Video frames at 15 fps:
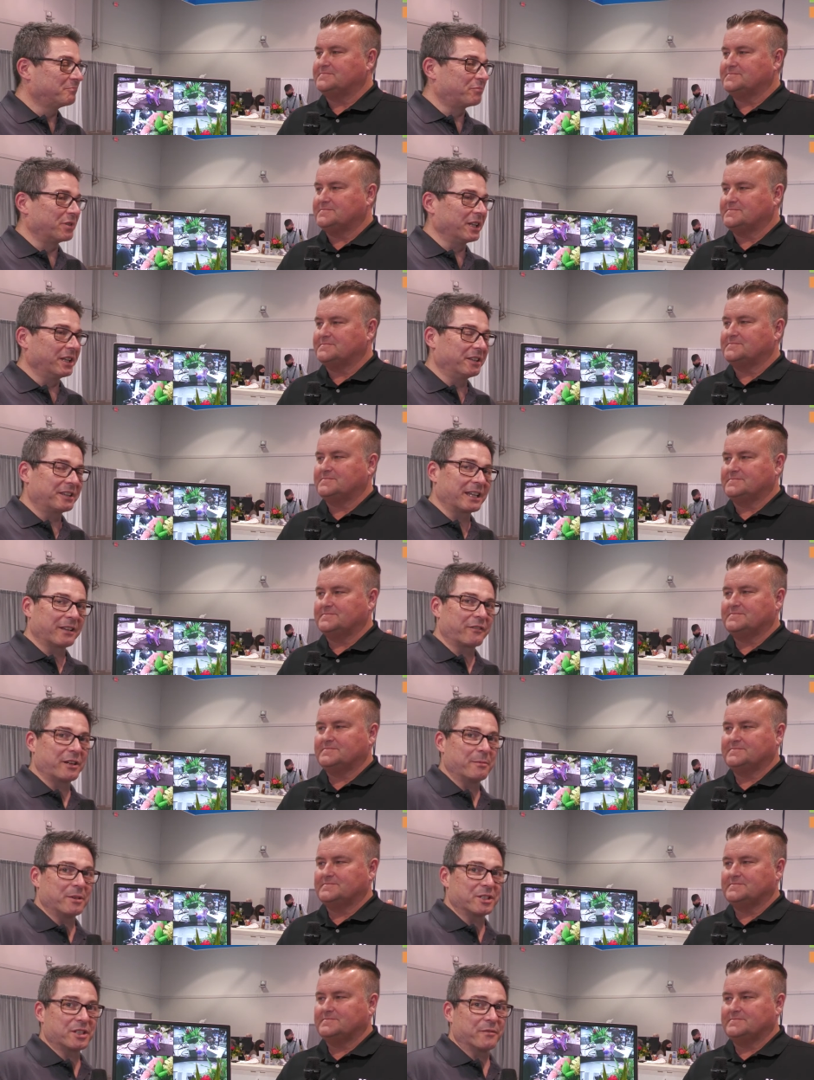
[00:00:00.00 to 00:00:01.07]
Speaker 1: Brilliant, thank you
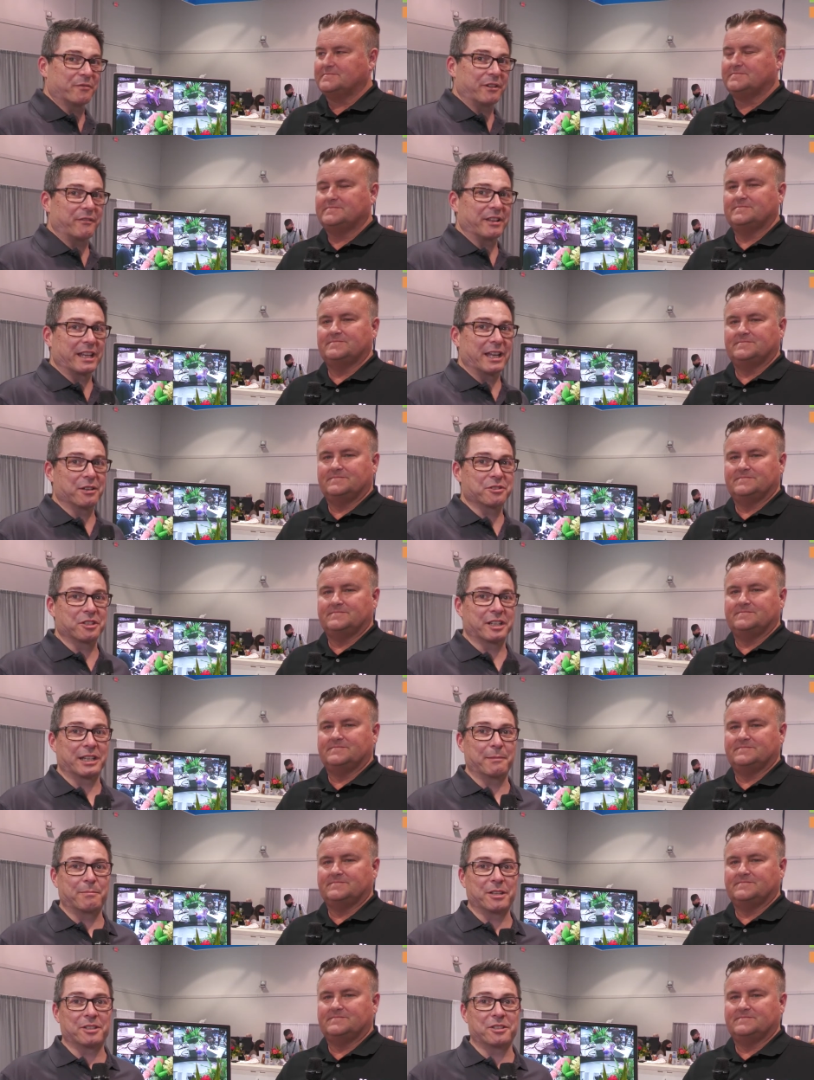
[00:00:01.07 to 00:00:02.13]
very much. And for everything else that
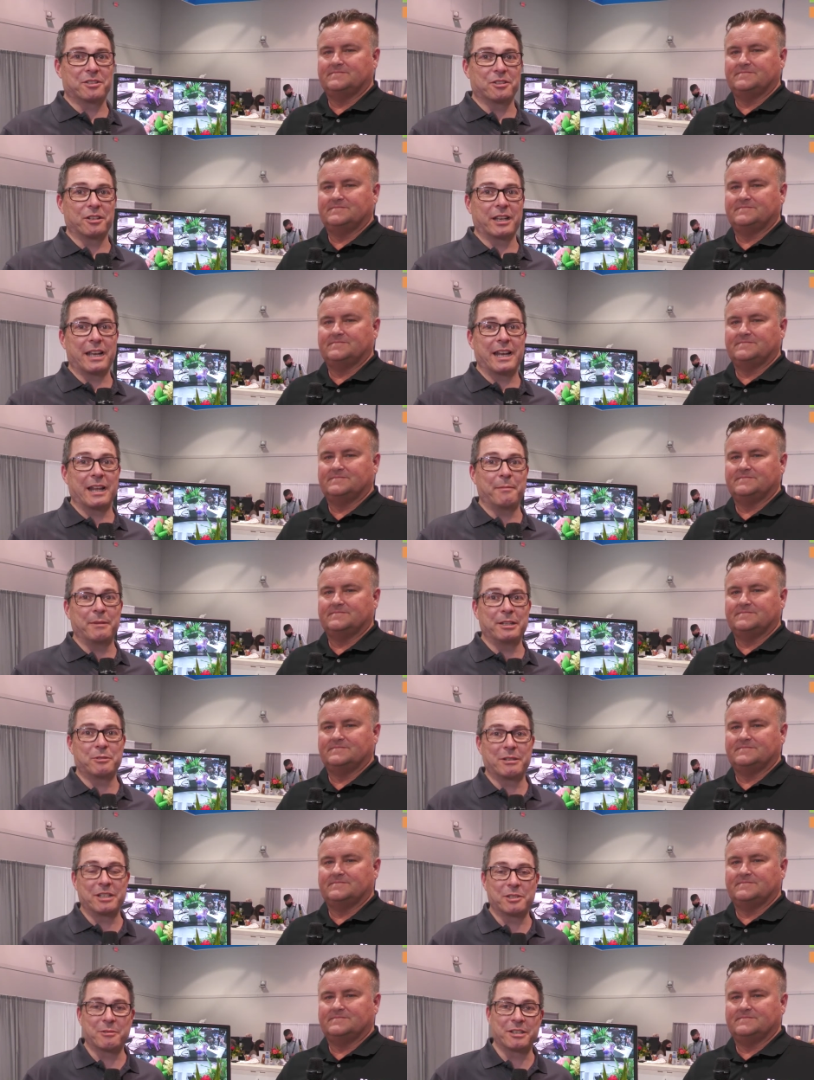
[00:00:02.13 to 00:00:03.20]
KitPlus is doing at NAB
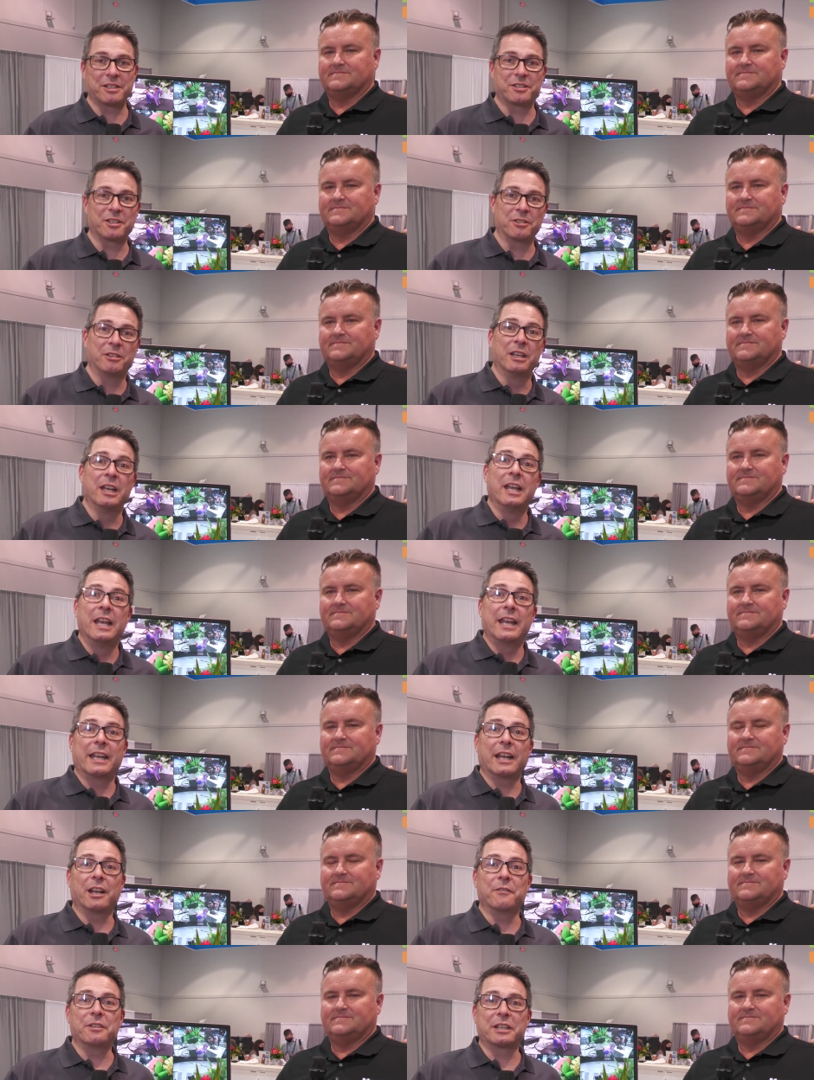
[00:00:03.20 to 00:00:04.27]
2022,
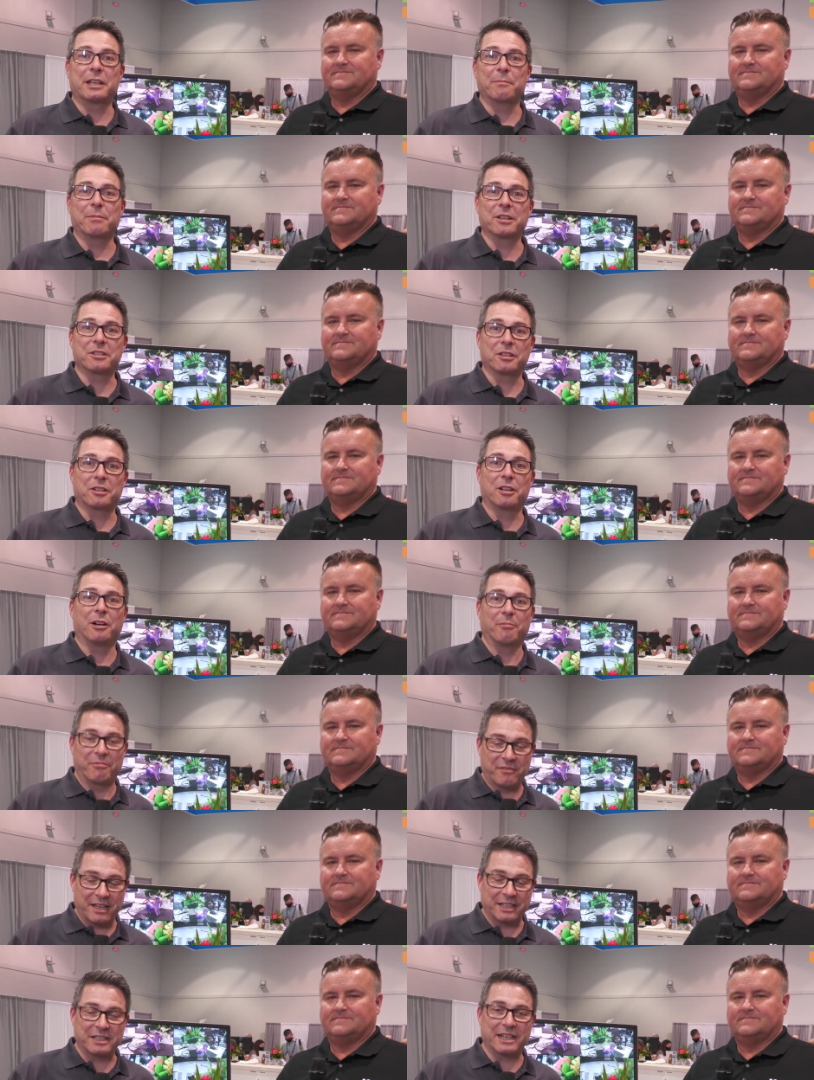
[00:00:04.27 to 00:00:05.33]
get over to kitplus.com.
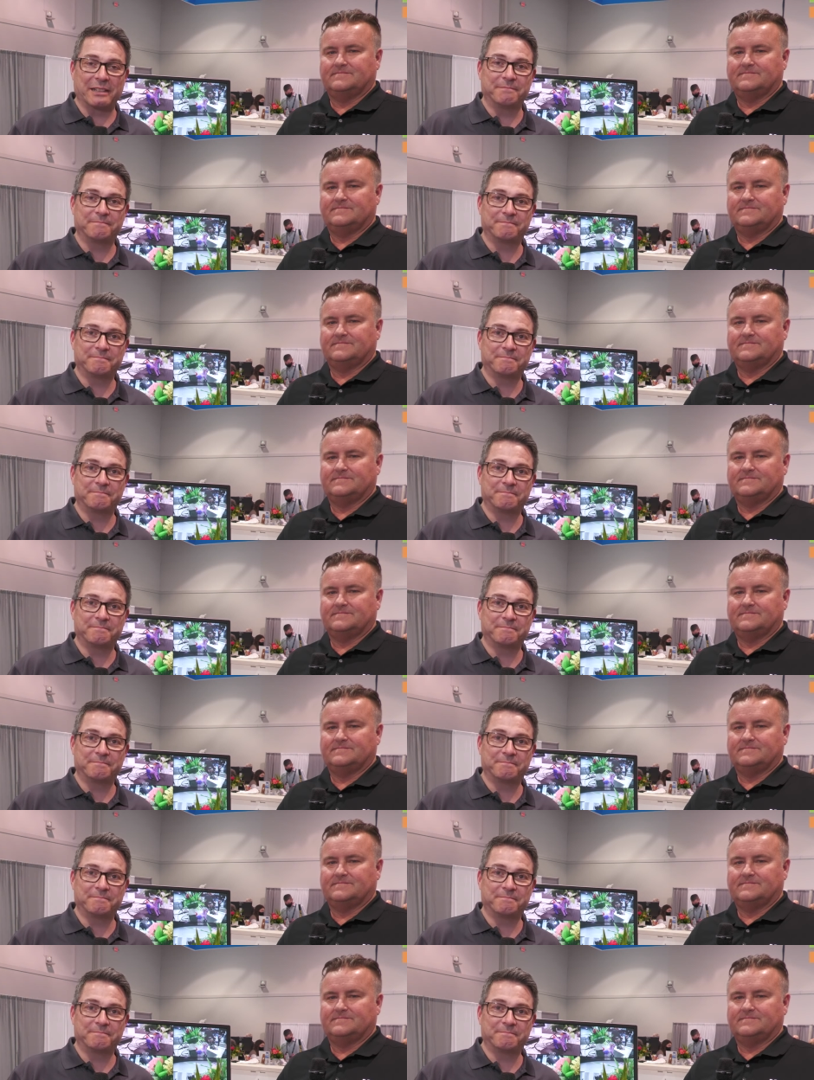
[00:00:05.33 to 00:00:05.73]
Thanks again.